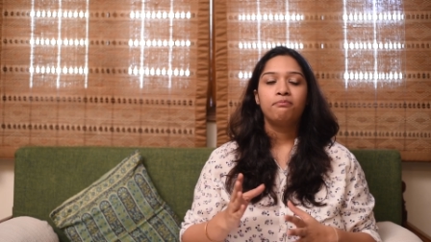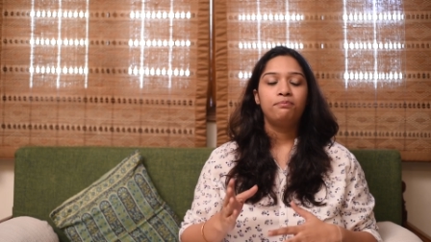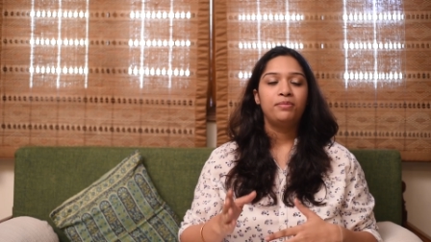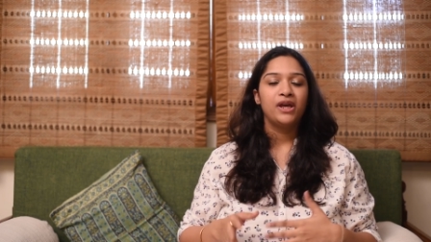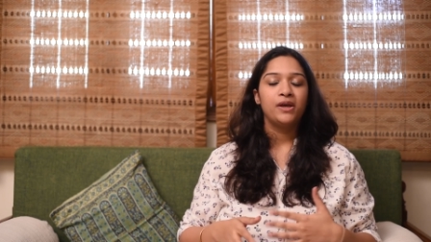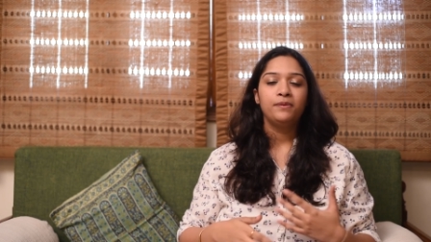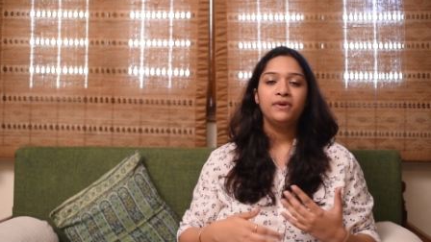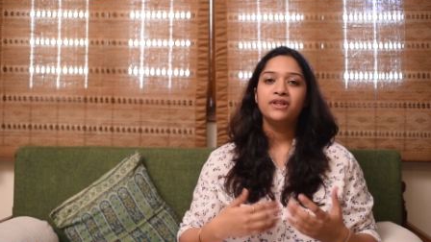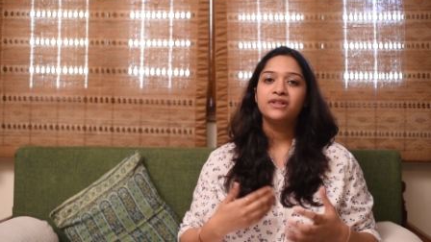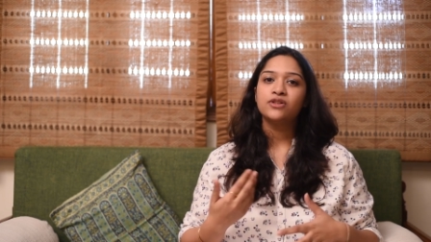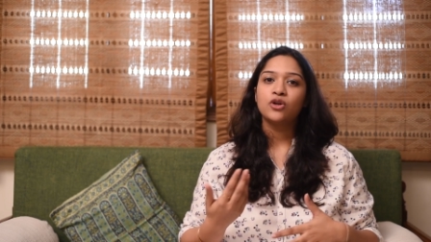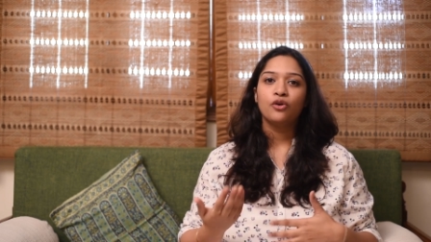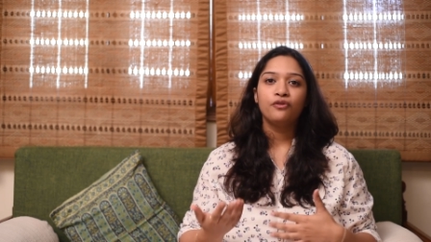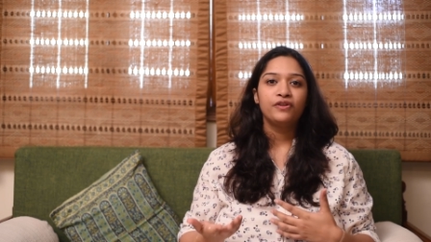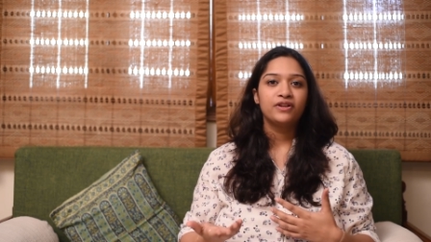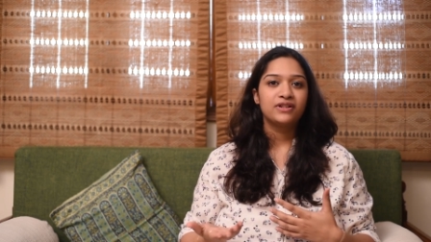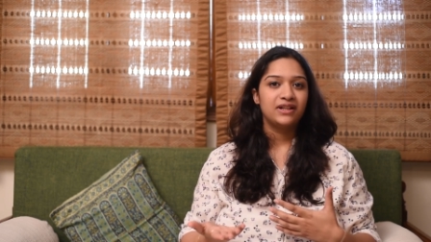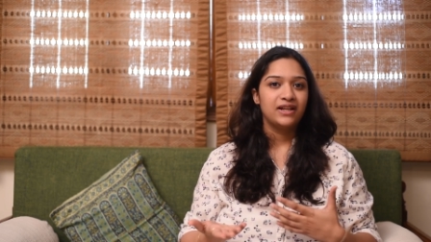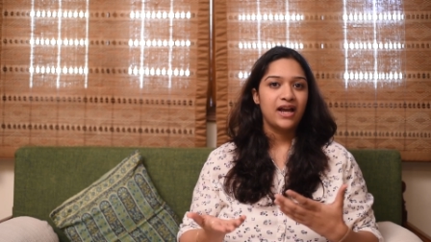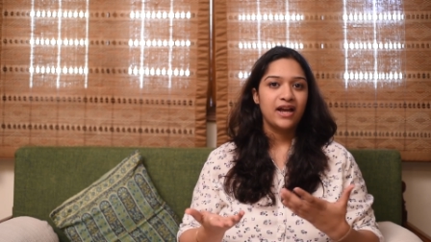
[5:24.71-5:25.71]
Babies,
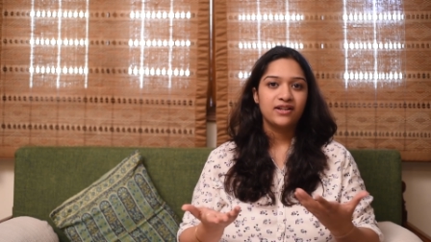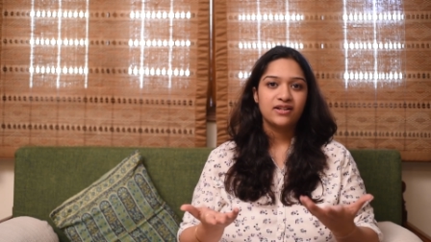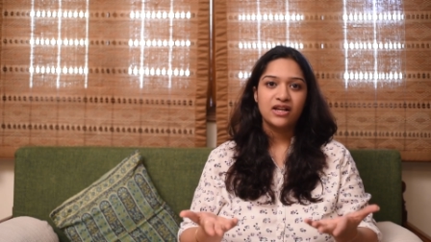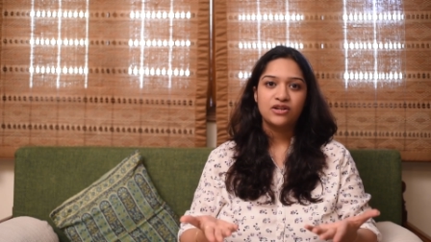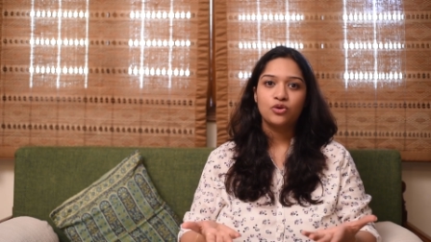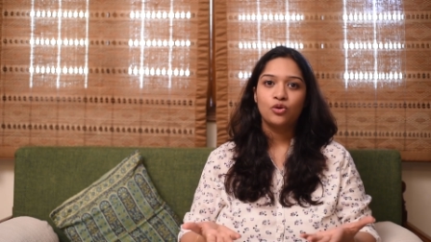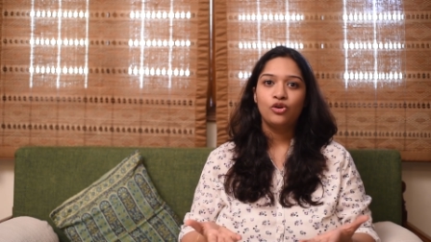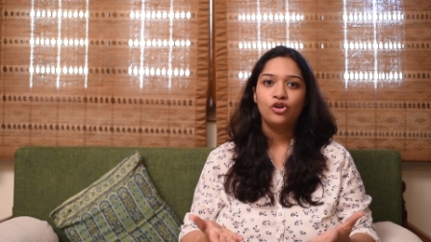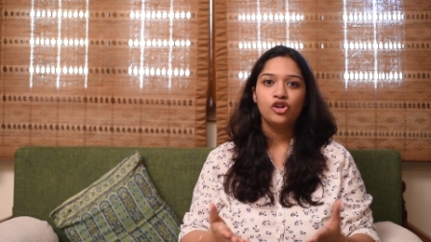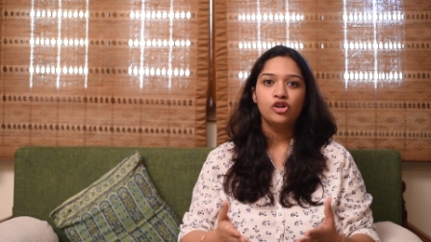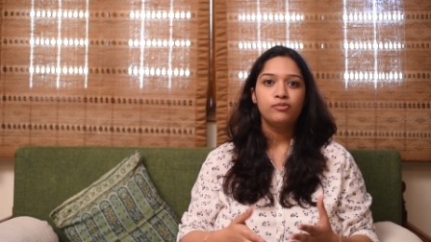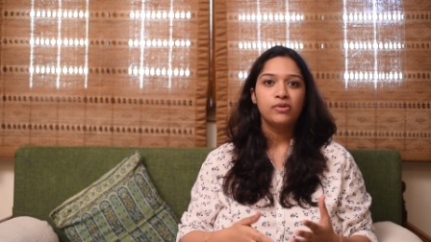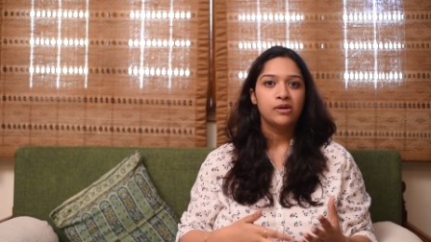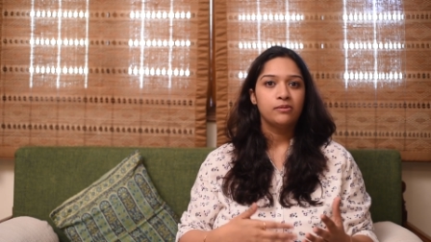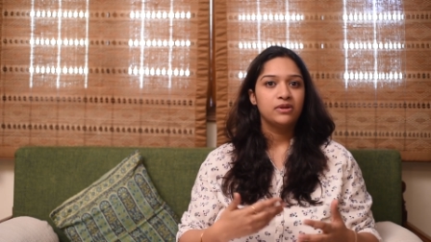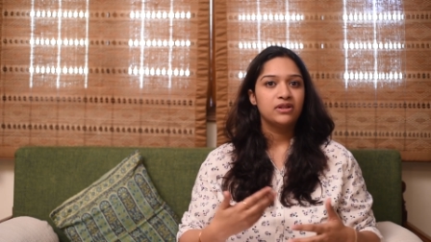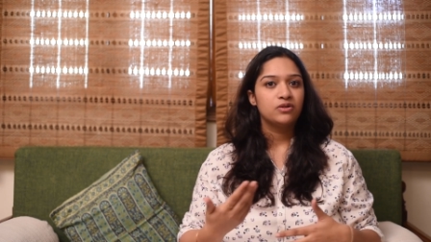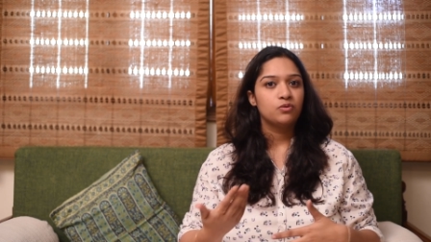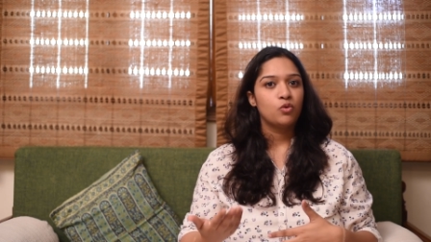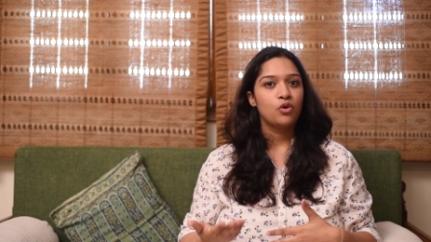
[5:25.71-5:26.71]
obviously, as I told you,
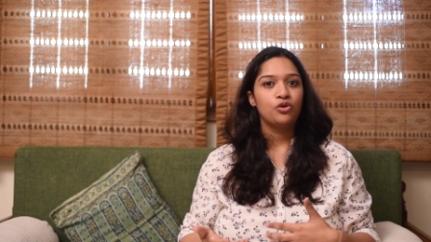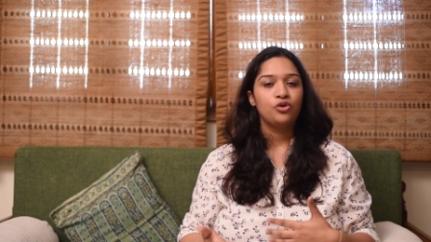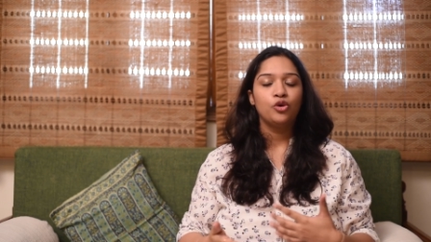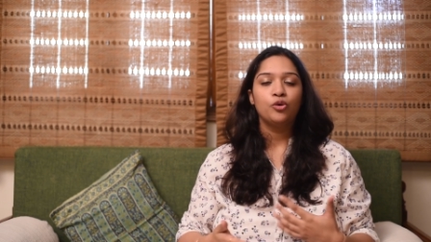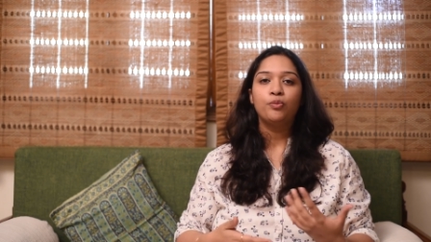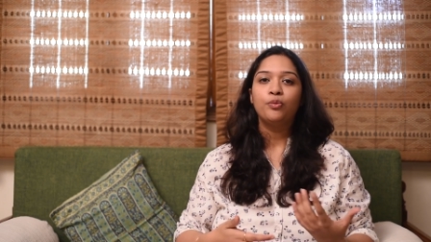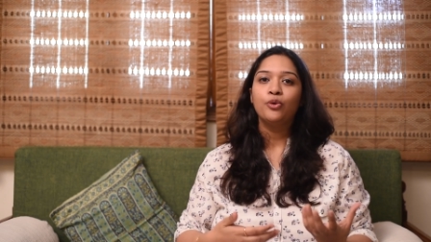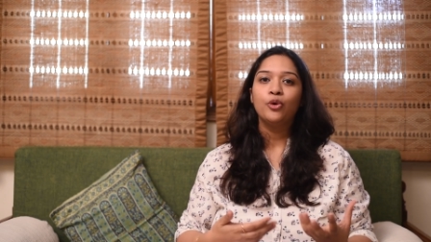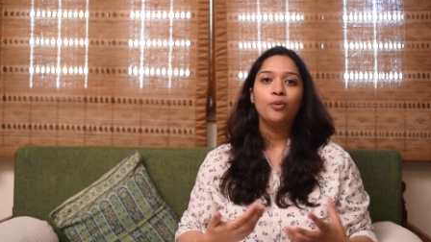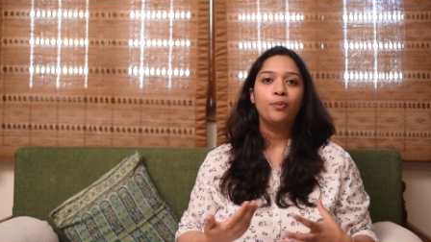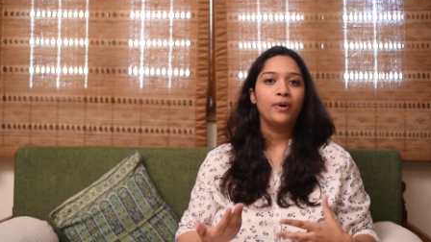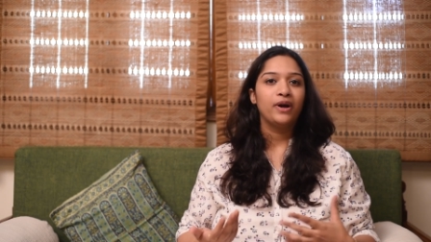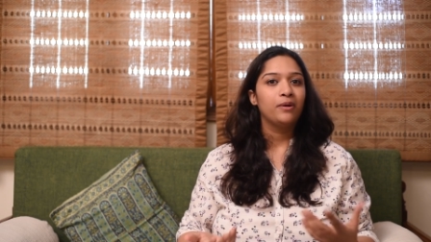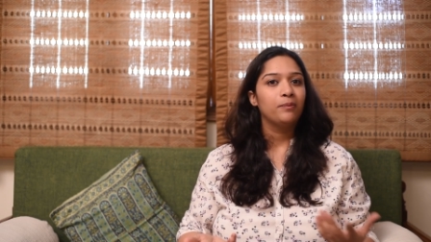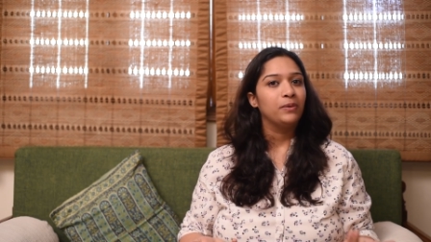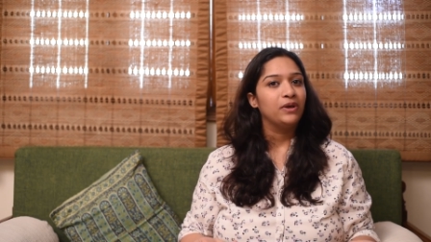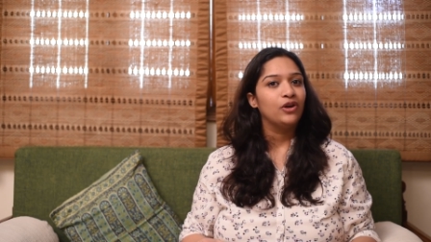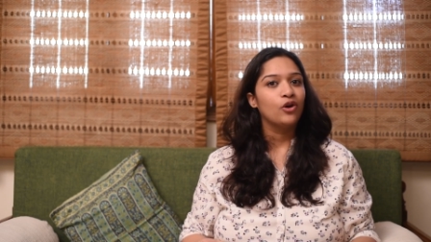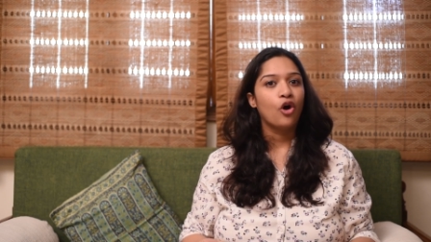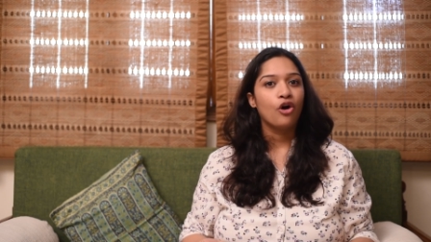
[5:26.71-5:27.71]
babies want to poop
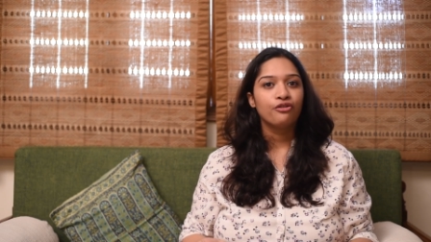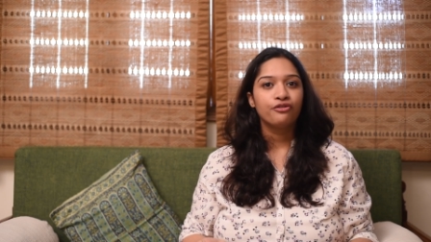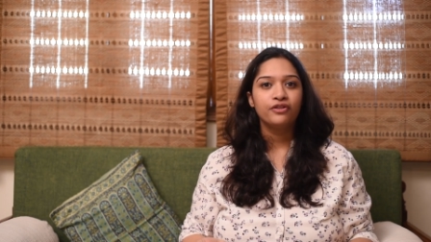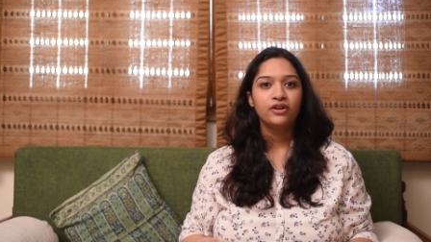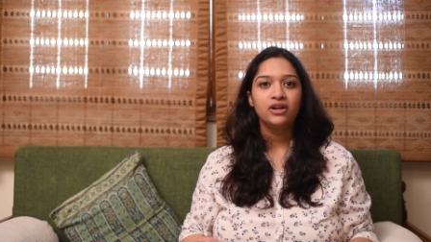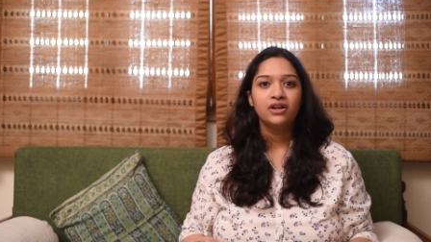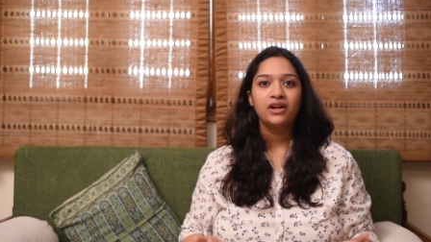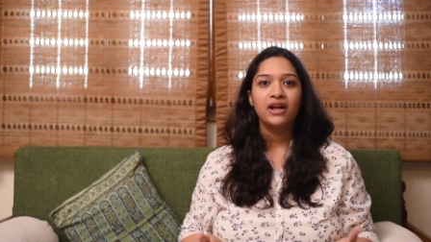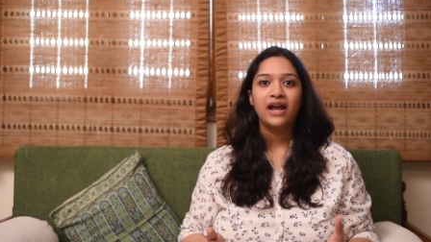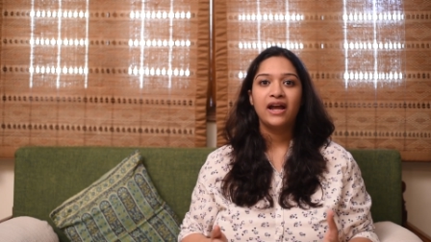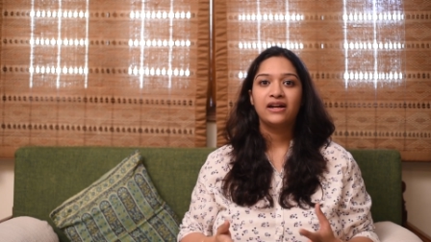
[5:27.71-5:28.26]
and pee often,